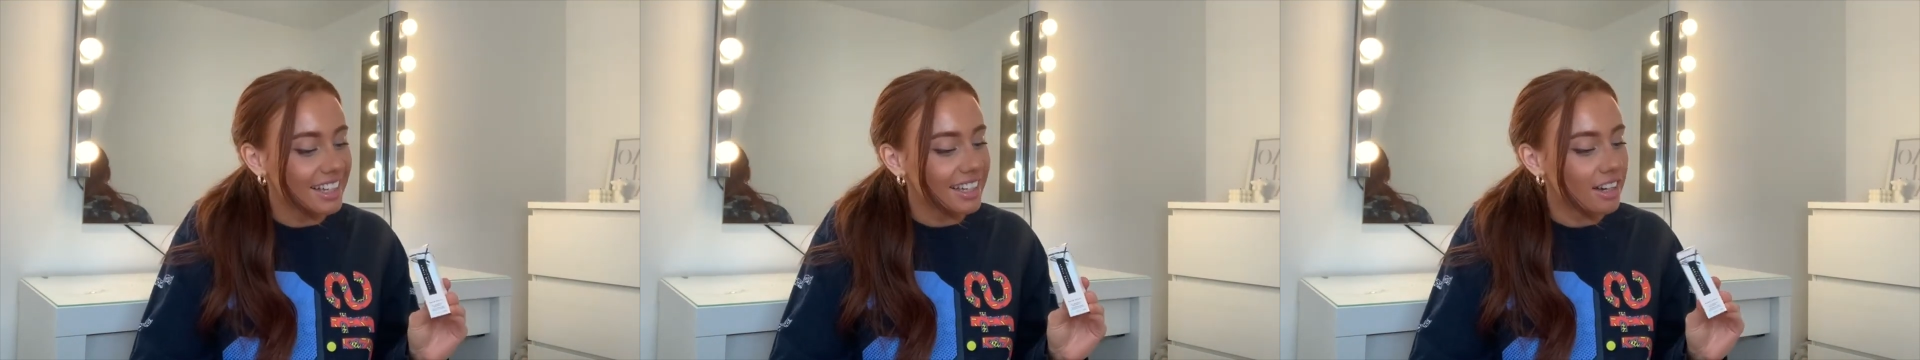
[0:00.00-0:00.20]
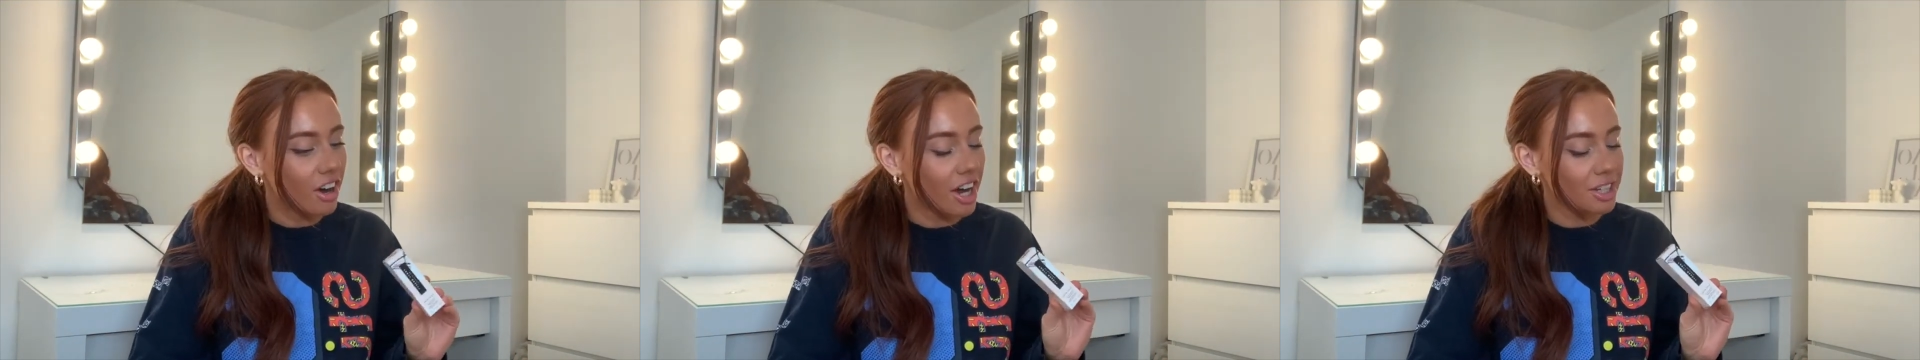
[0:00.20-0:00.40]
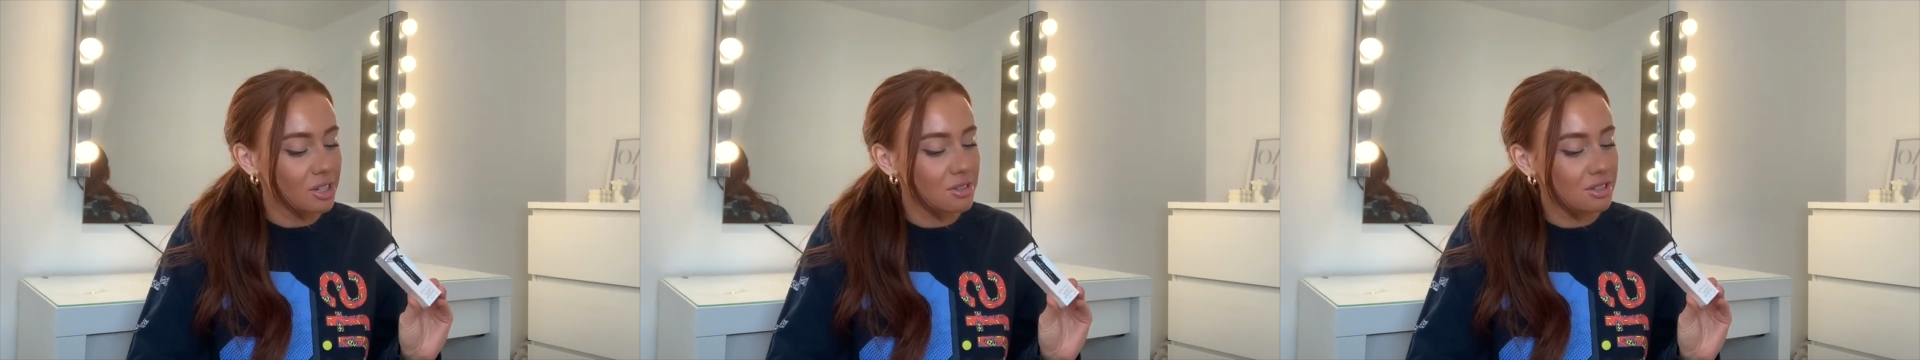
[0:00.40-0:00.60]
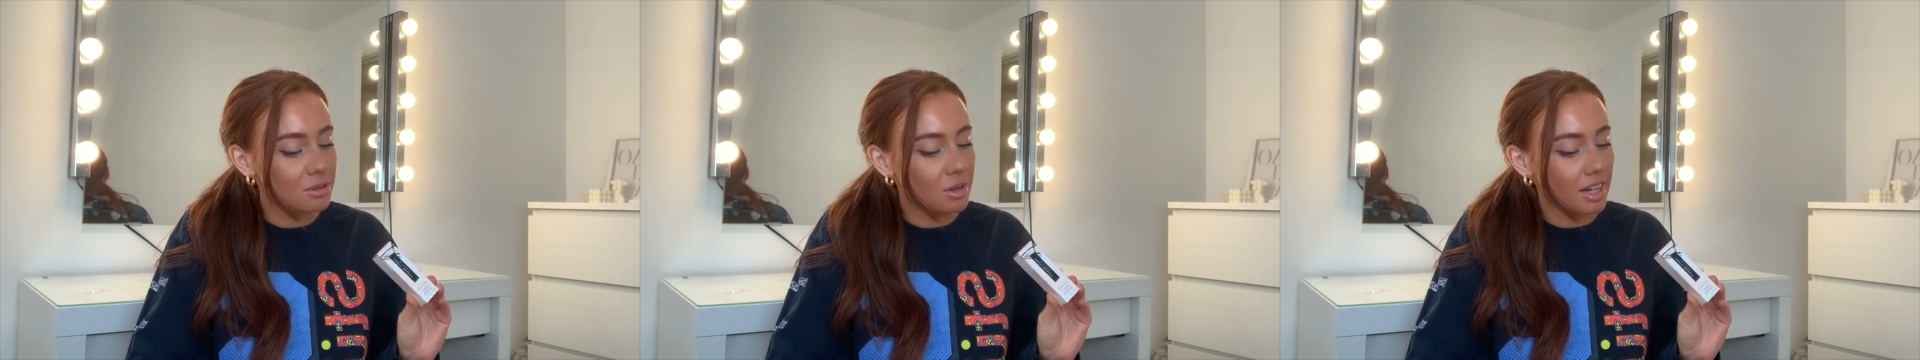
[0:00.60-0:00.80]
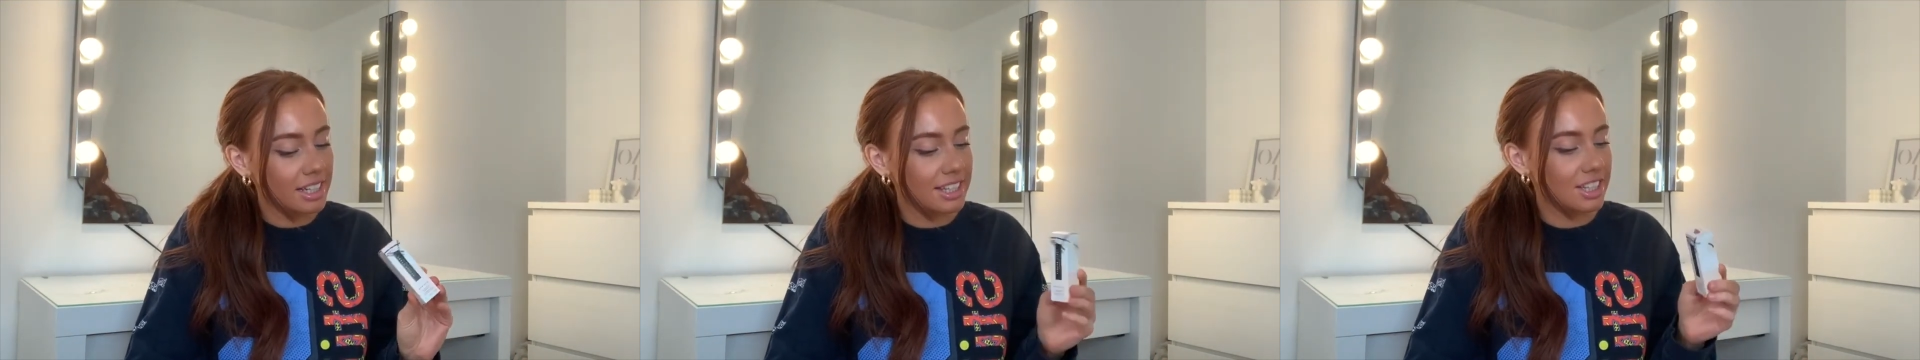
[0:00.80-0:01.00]
I use the
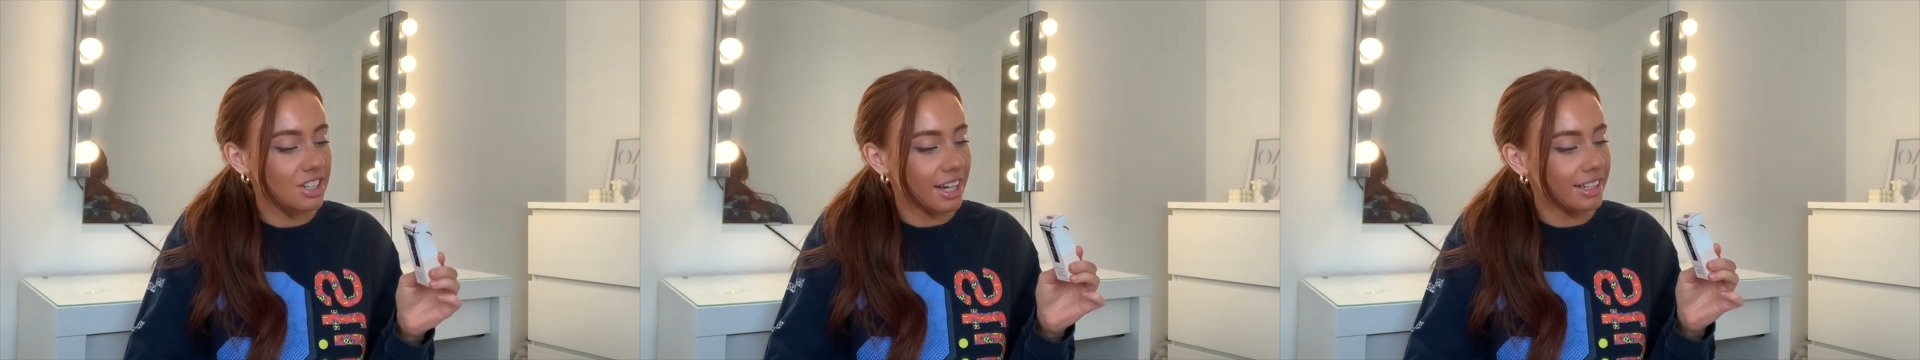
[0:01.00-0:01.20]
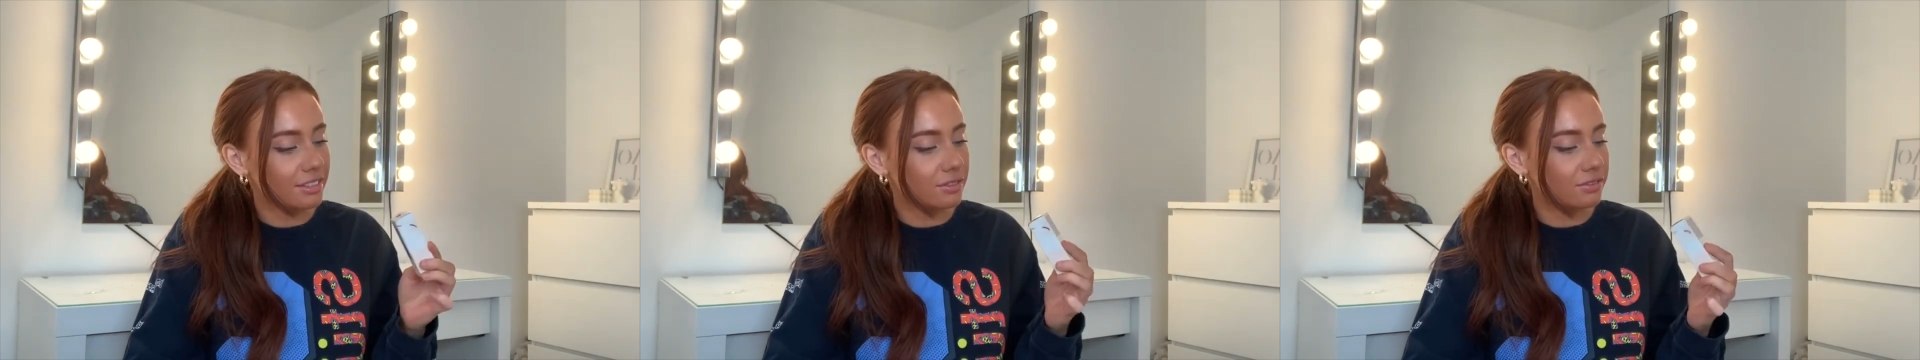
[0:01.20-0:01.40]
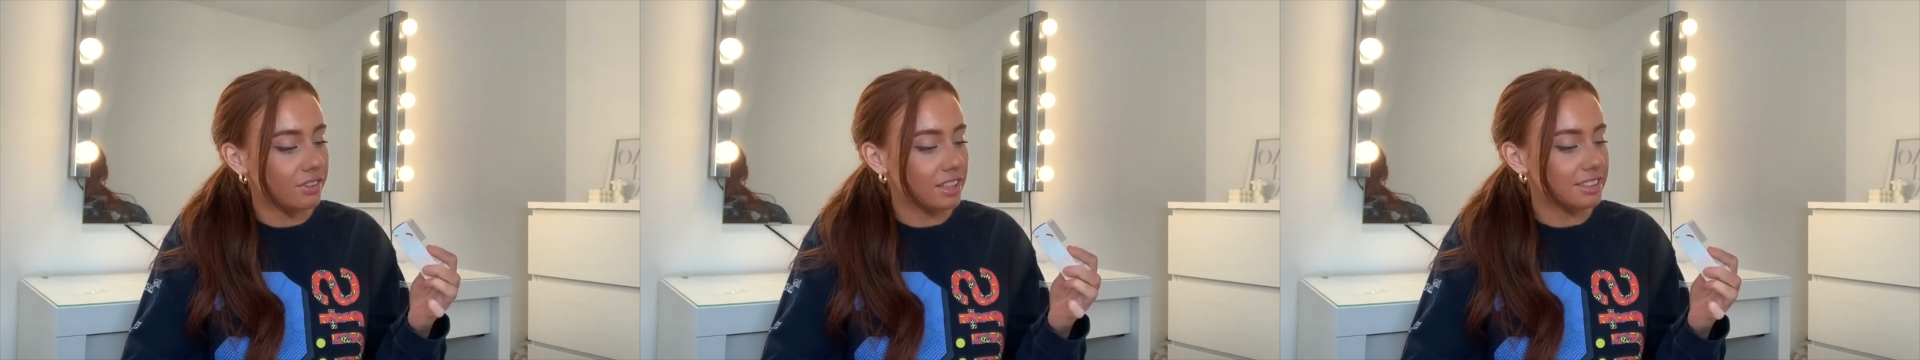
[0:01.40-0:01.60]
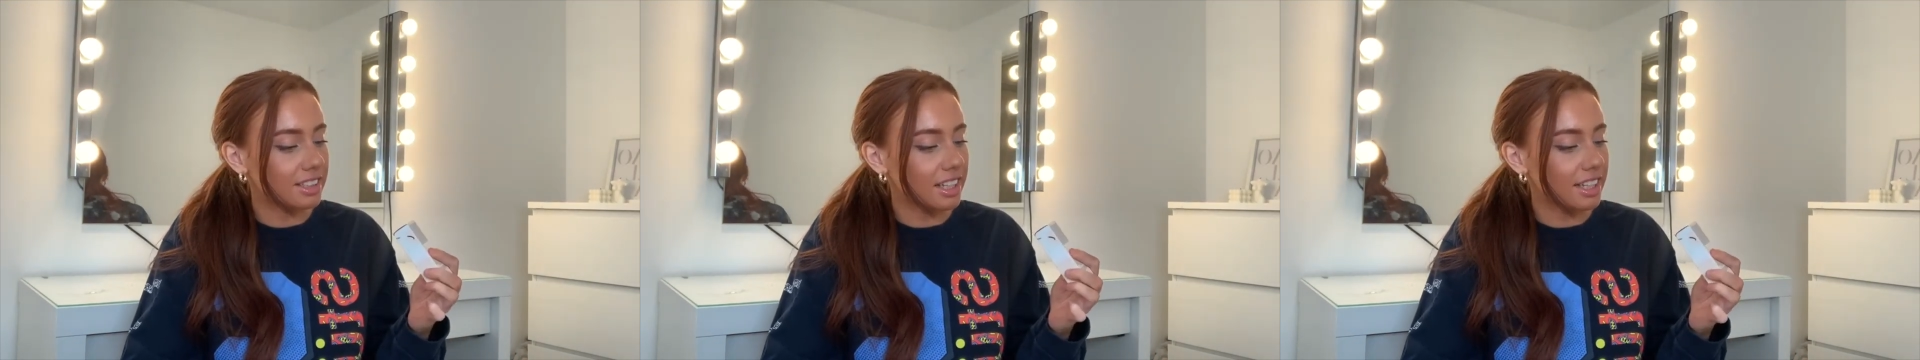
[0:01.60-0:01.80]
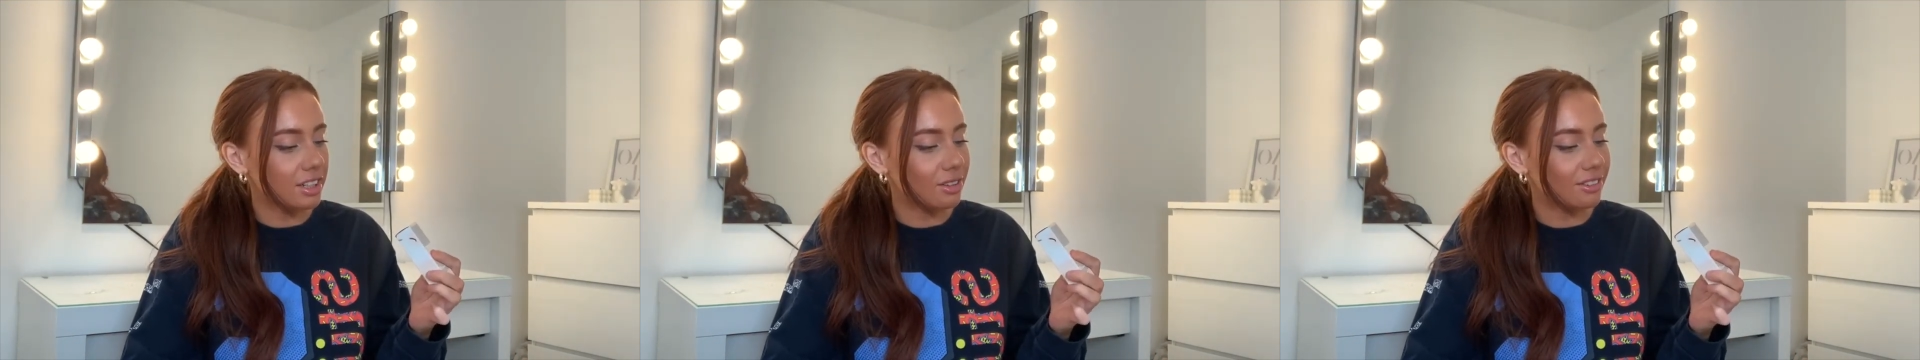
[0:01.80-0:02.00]
one in the shade
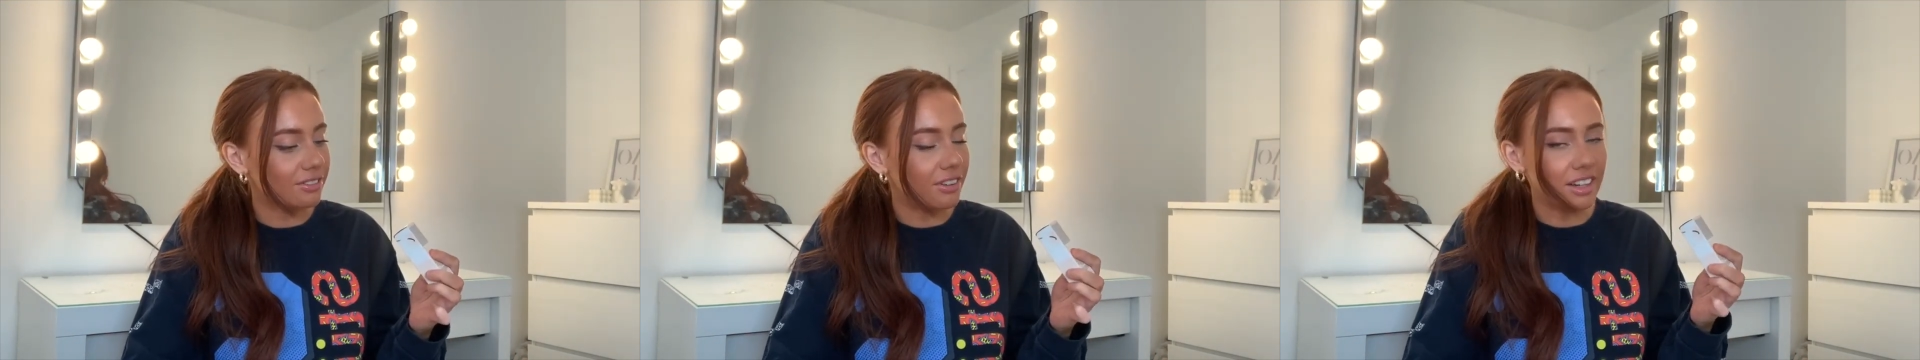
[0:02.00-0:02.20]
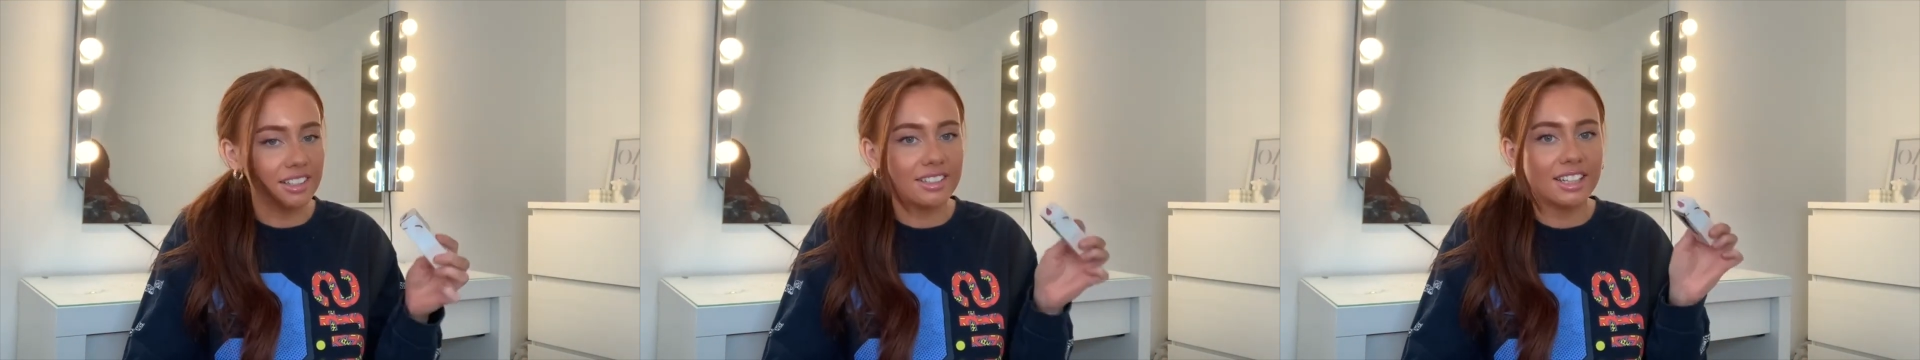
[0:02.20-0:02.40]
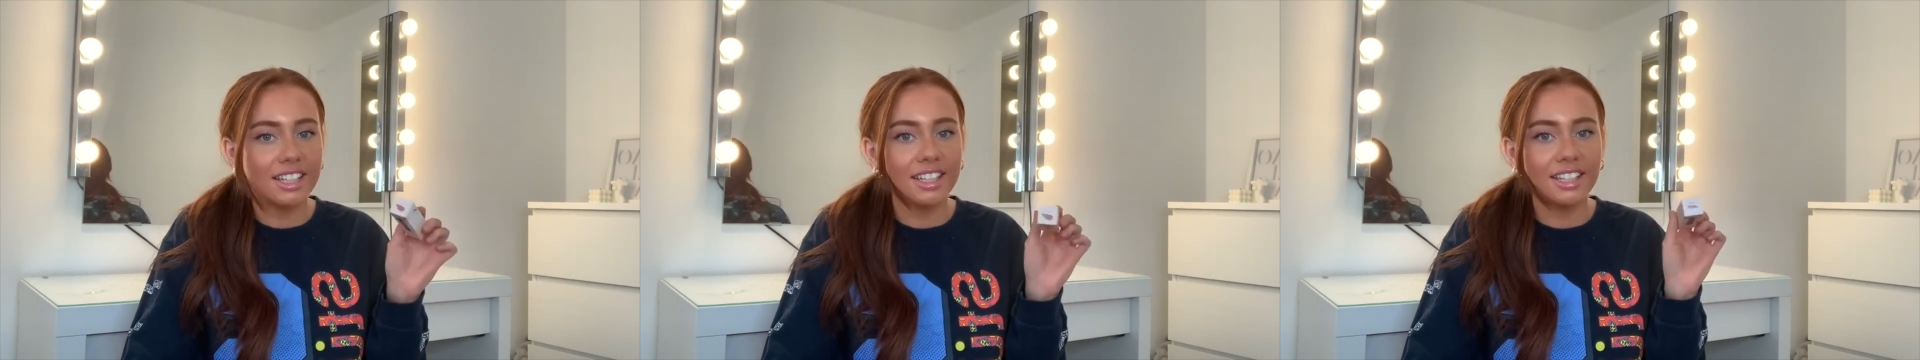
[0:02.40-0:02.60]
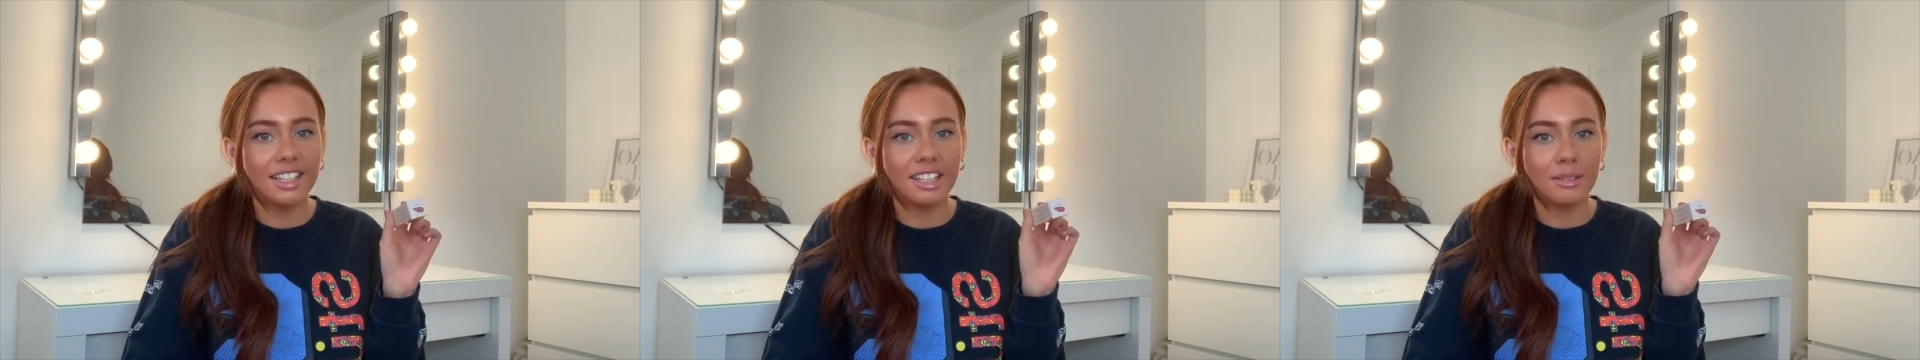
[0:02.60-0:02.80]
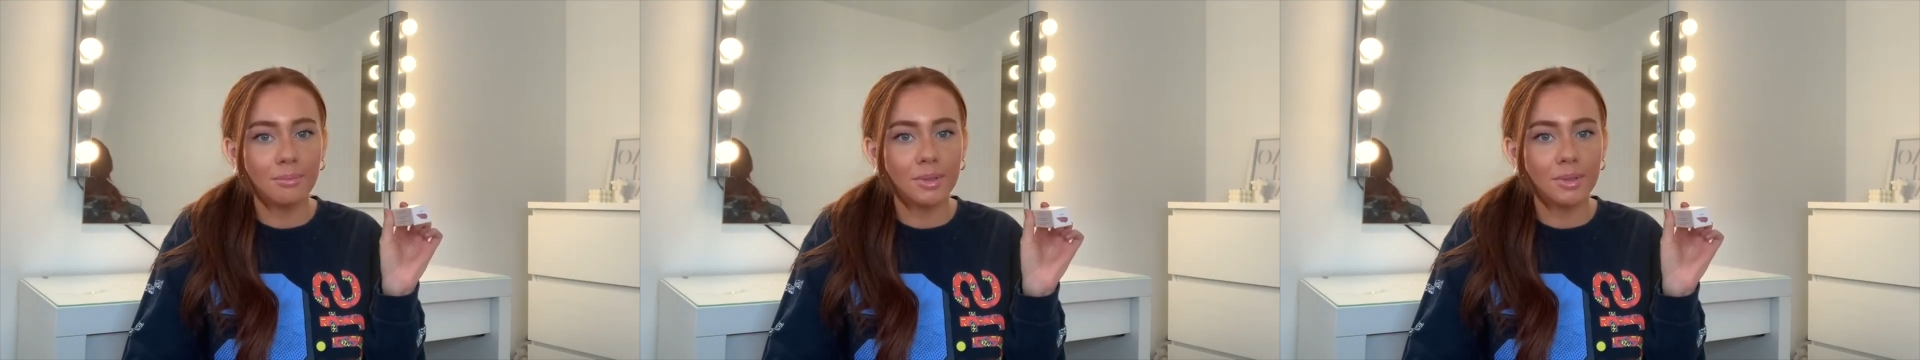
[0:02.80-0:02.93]
Fuzzy or Fussy,